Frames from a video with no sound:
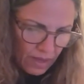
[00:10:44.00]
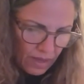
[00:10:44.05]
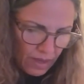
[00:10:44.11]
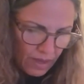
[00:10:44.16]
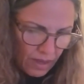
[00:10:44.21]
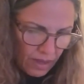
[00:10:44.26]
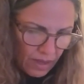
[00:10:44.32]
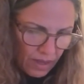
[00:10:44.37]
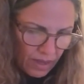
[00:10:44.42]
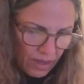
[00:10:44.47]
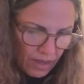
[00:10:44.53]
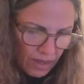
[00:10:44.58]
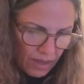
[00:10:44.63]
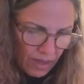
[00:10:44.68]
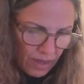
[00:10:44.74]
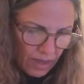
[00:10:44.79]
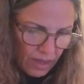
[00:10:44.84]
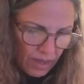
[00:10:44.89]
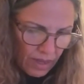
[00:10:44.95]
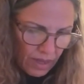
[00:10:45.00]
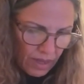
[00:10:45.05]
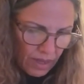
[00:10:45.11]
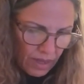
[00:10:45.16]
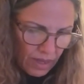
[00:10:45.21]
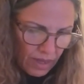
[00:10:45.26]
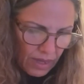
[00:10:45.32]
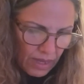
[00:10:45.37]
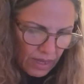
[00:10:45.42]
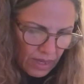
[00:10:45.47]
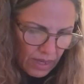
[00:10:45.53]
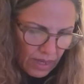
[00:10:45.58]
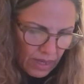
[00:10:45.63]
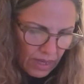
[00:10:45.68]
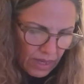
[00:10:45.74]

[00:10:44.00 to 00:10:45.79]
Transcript: [no speech]